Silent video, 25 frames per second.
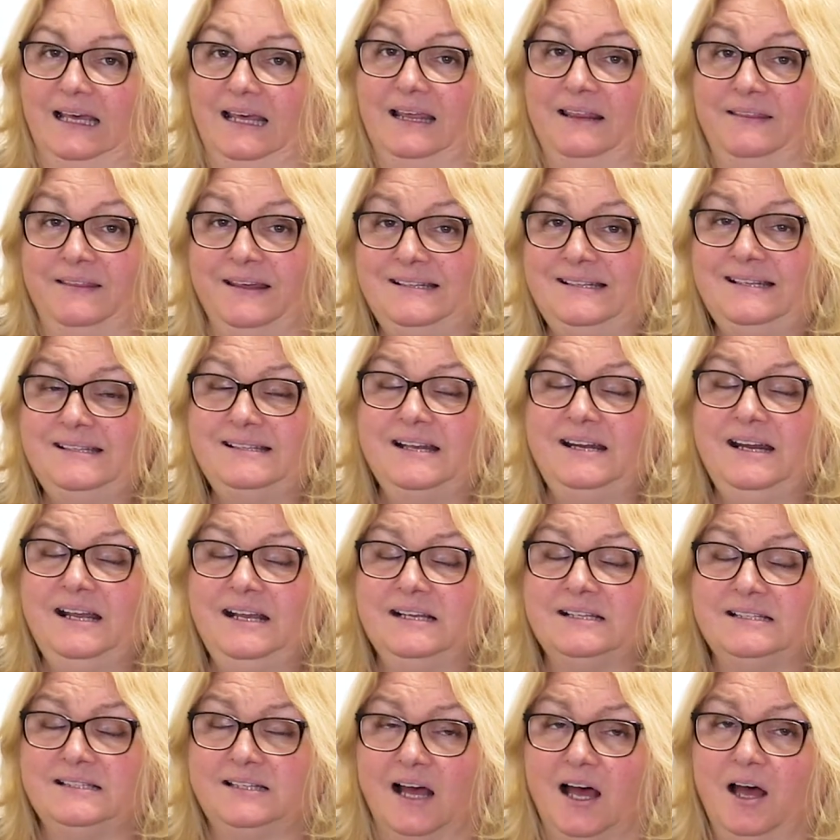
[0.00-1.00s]
This is an
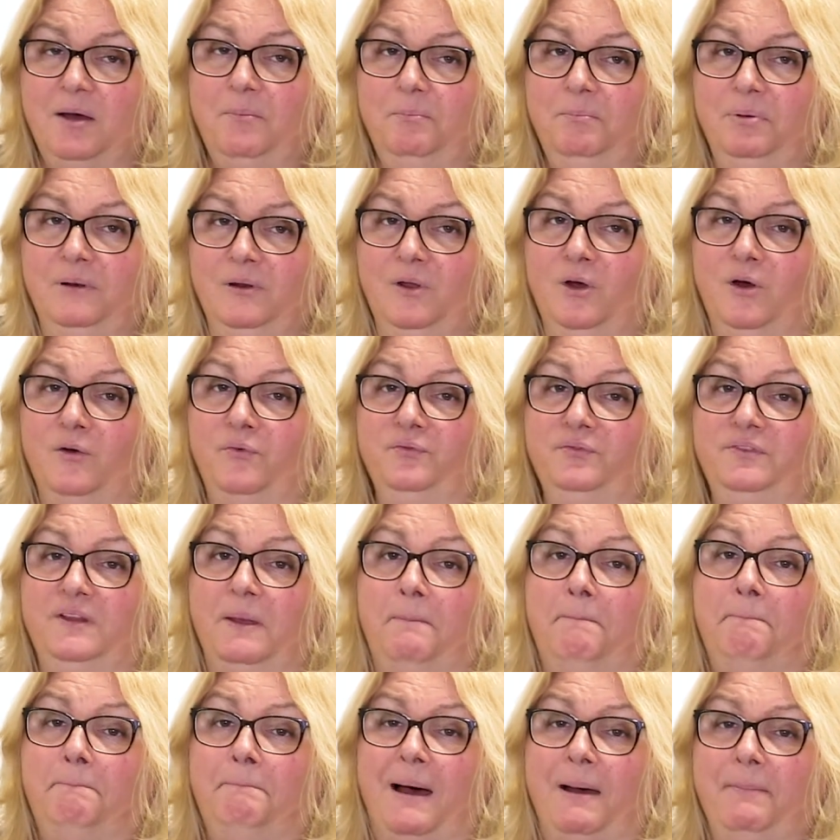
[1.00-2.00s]
example of
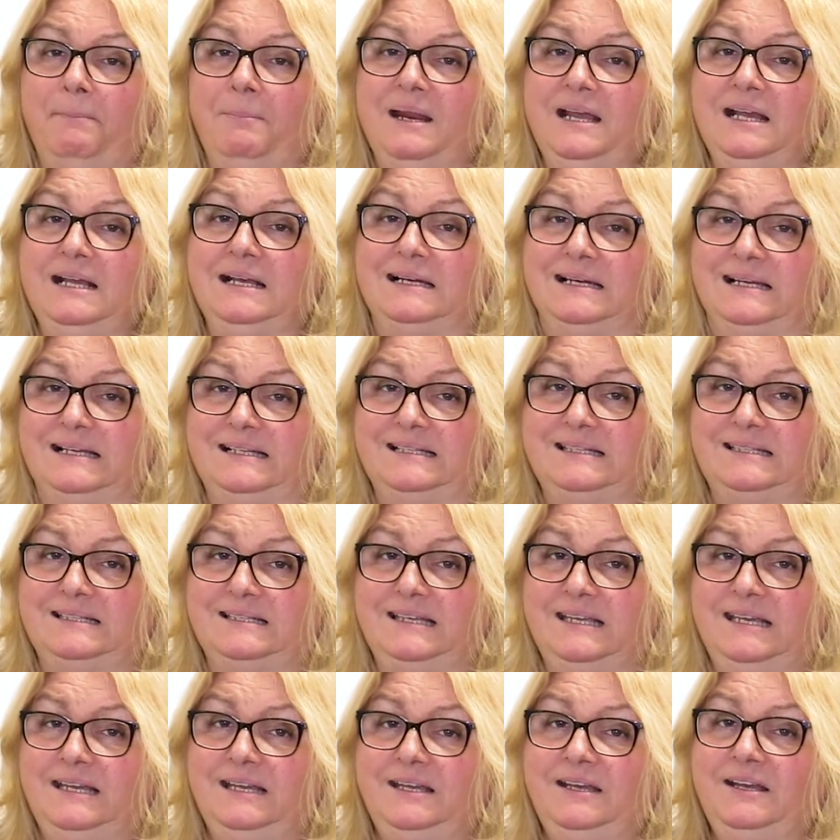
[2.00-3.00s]
the public
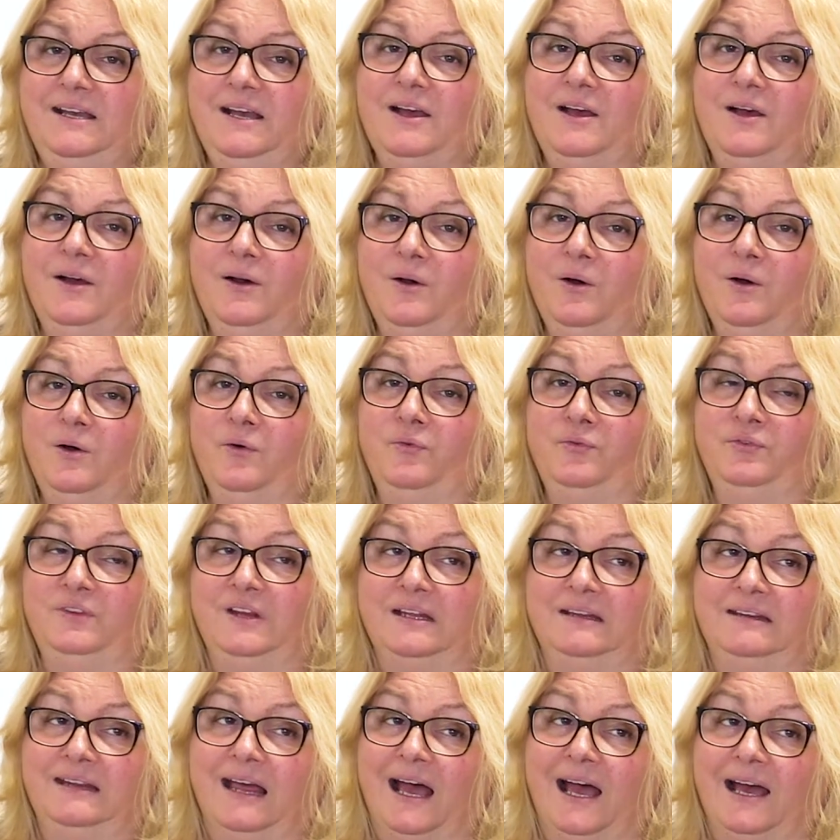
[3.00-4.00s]
listing of
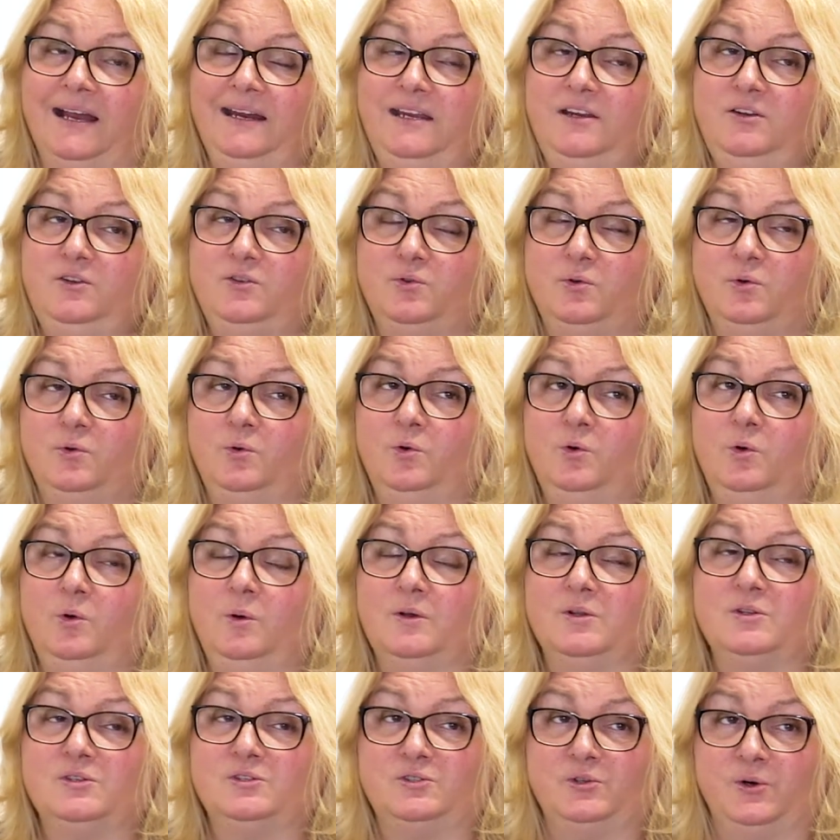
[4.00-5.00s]
the DALI 2
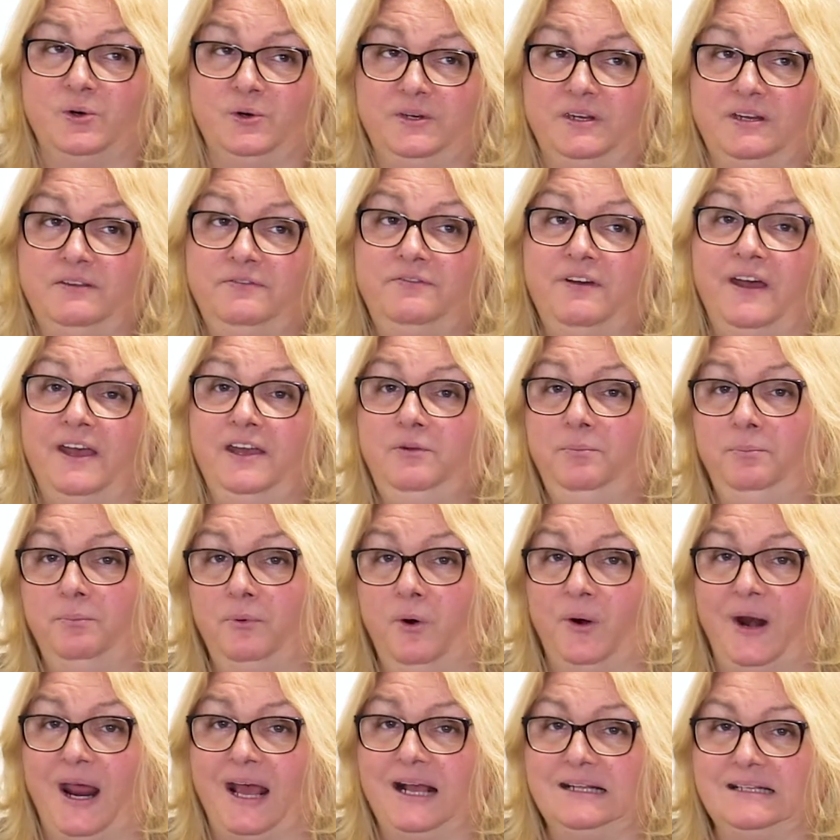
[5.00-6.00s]
certified
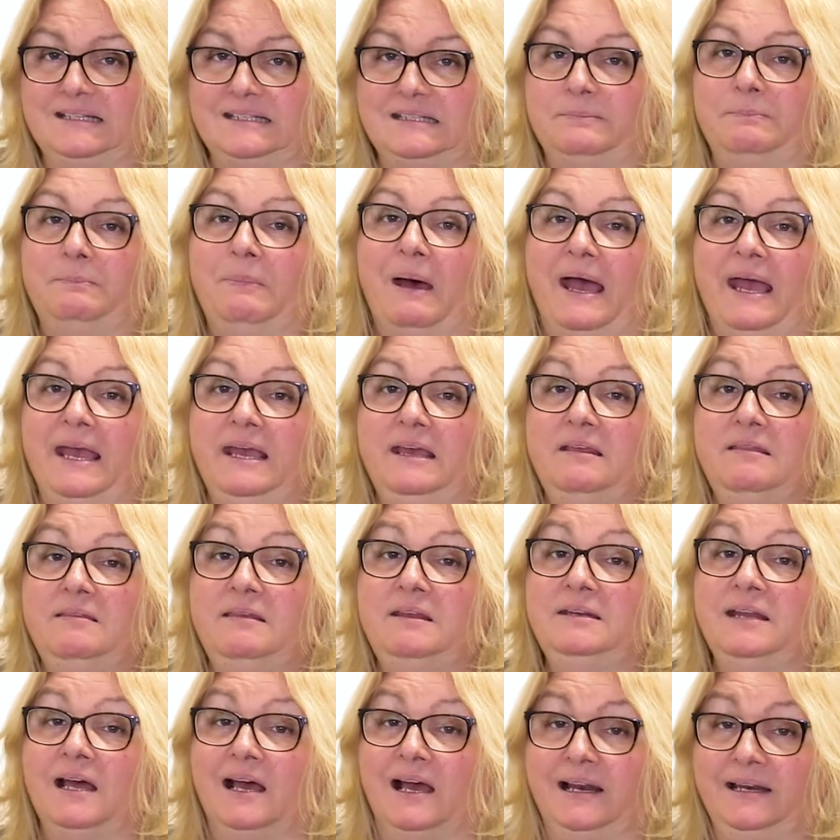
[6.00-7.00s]
products by
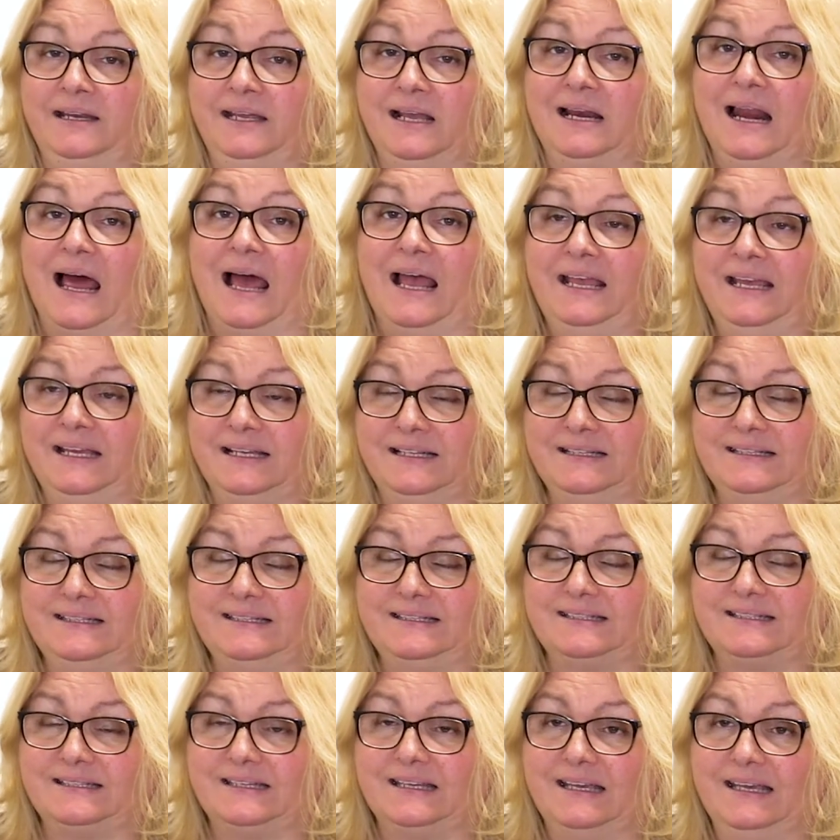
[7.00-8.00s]
the DALI
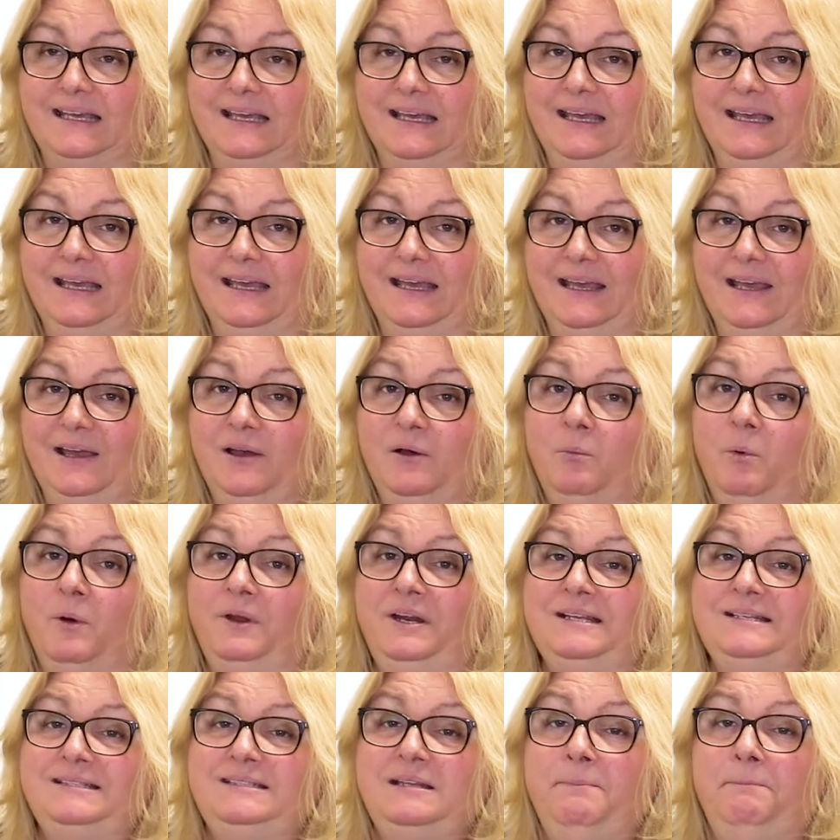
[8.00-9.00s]
Alliance.
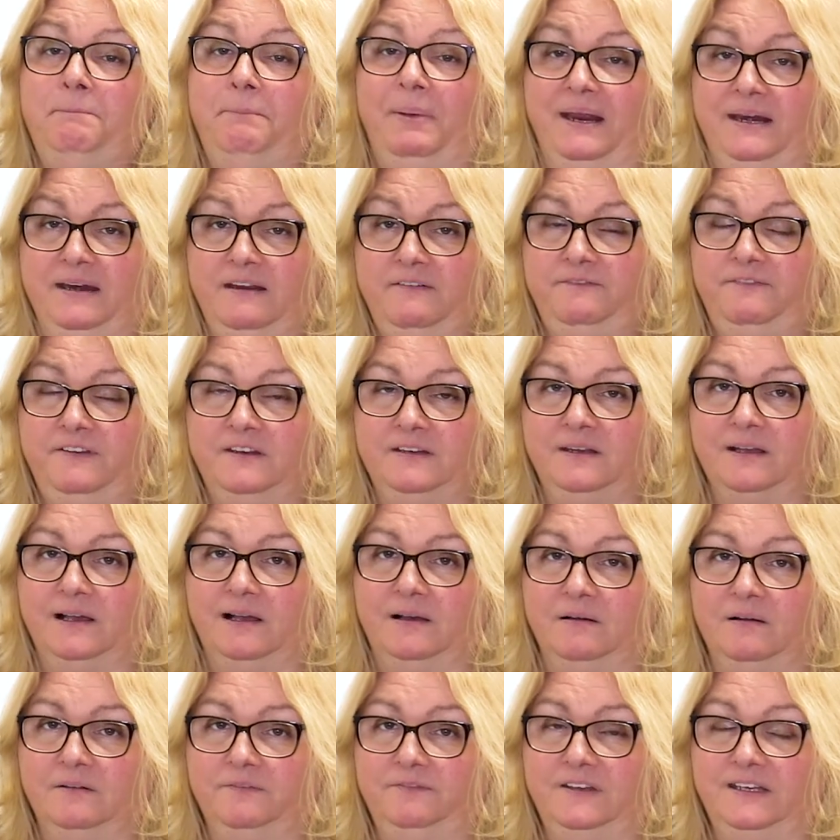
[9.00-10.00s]
What is the benefit
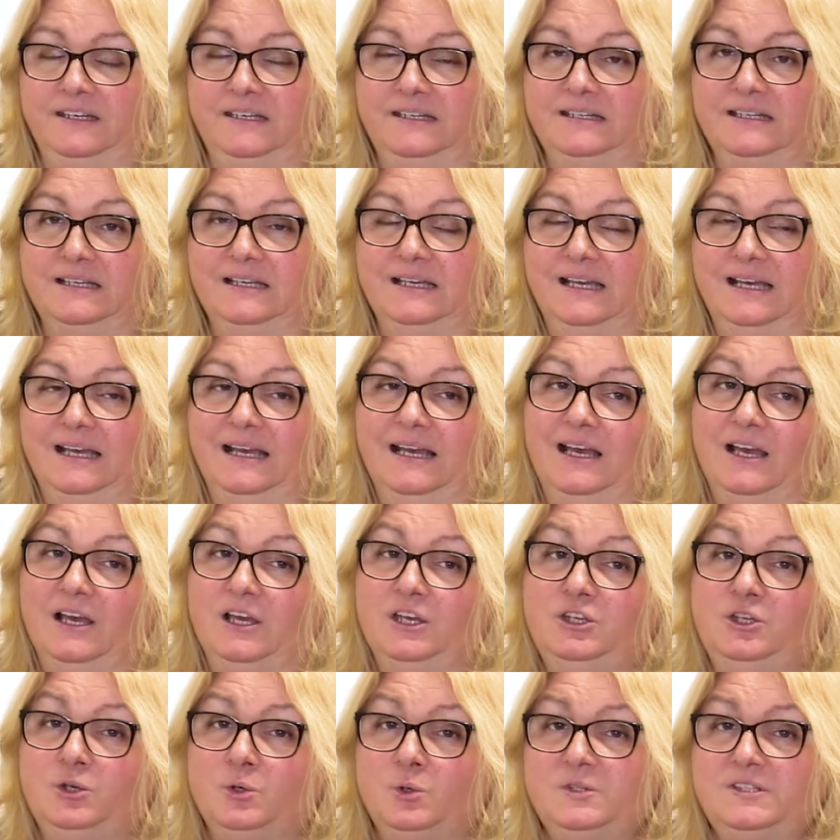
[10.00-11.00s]
out of it?
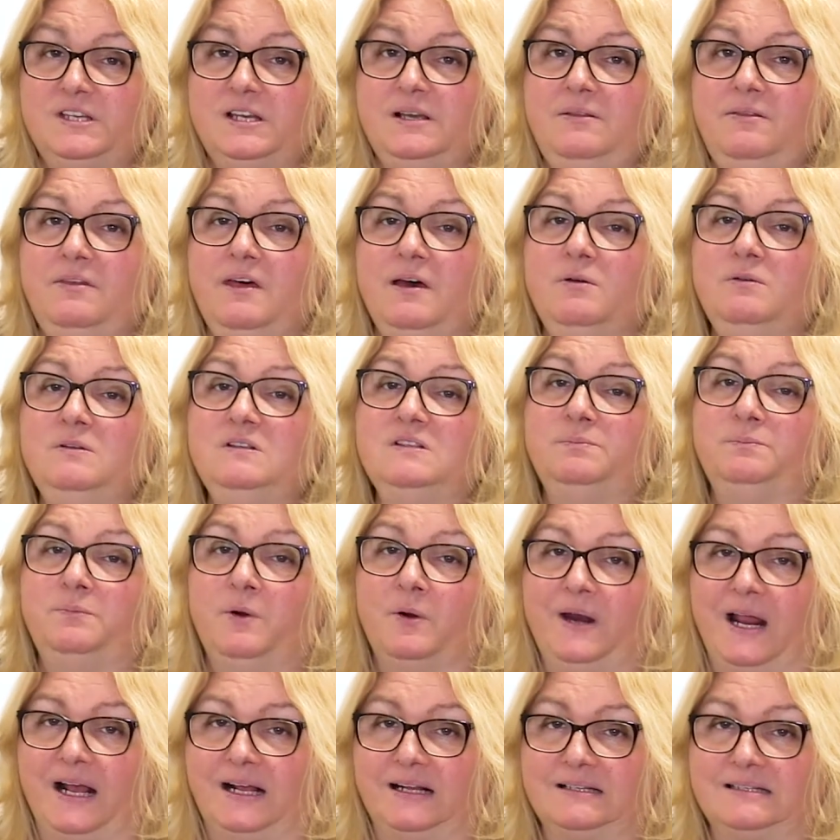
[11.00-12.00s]
Using those
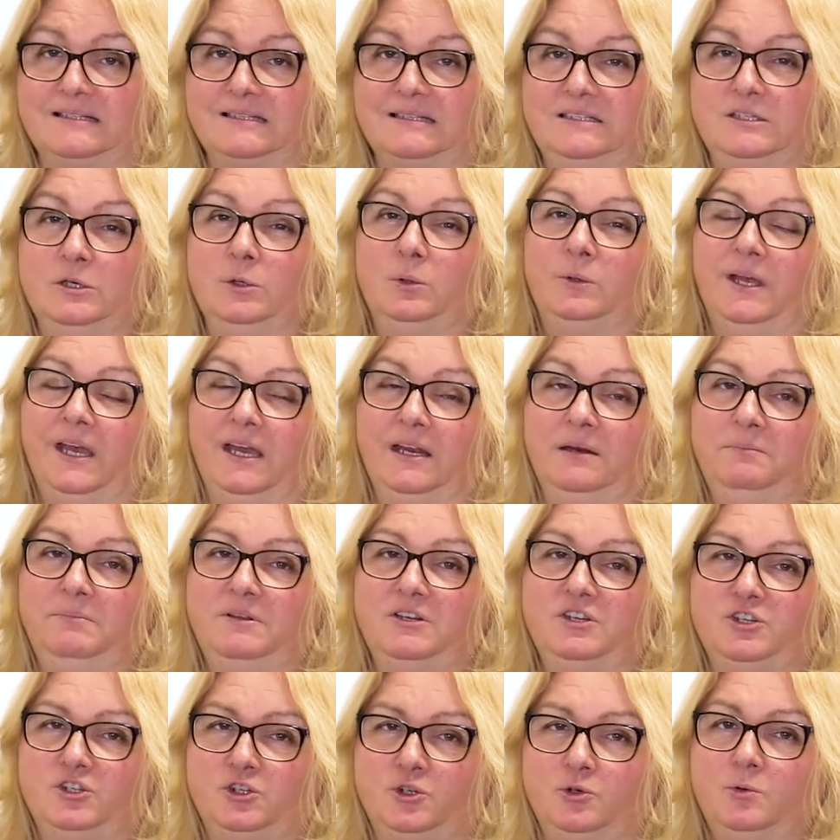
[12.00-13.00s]
products, you can
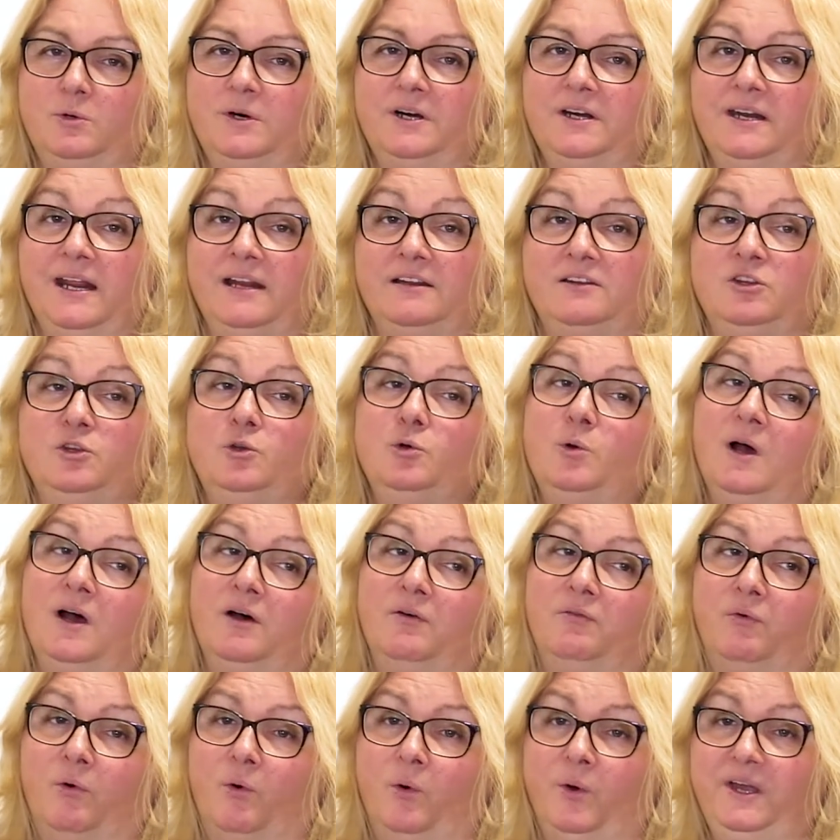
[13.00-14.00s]
be sure that you
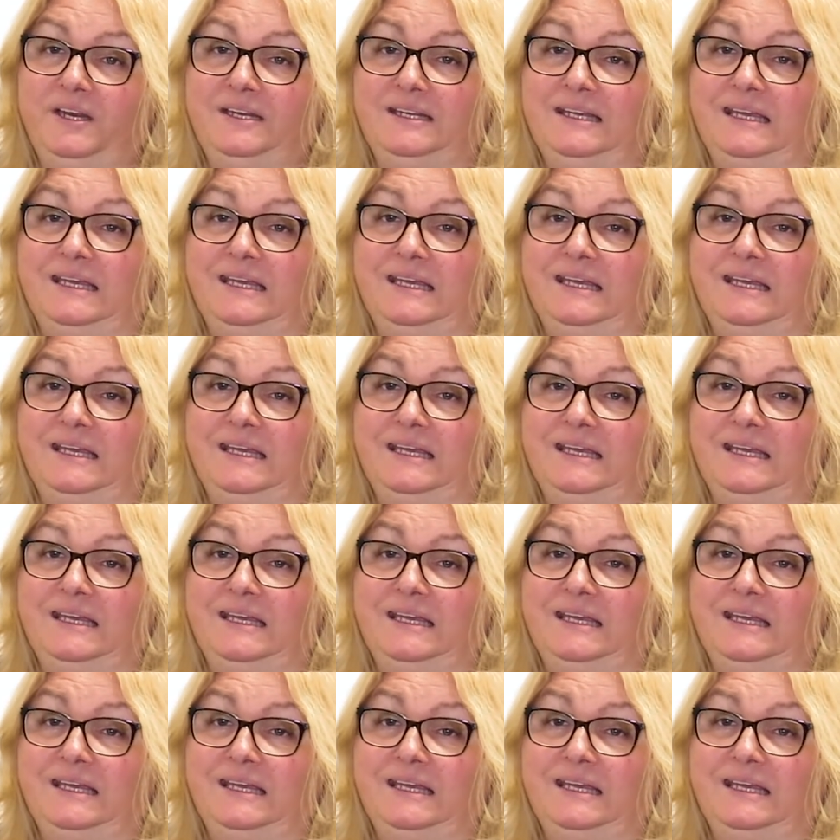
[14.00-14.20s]
avoid